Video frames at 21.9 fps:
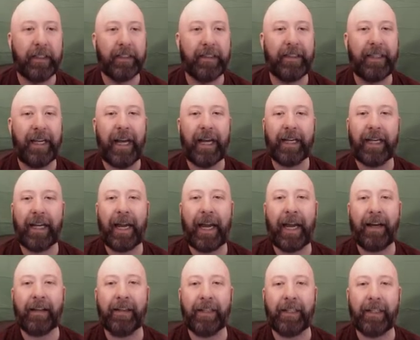Zach
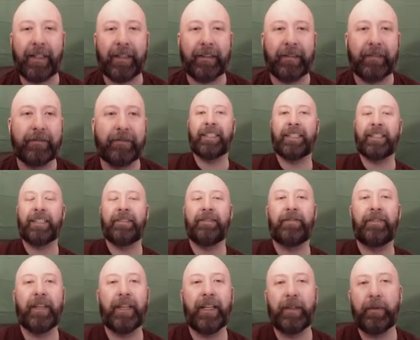Alley did
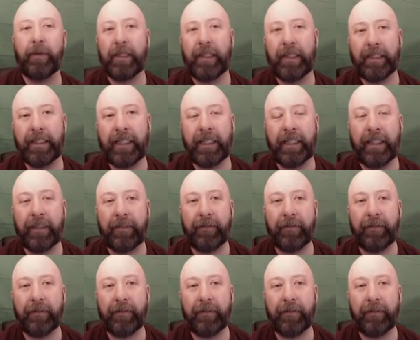very well in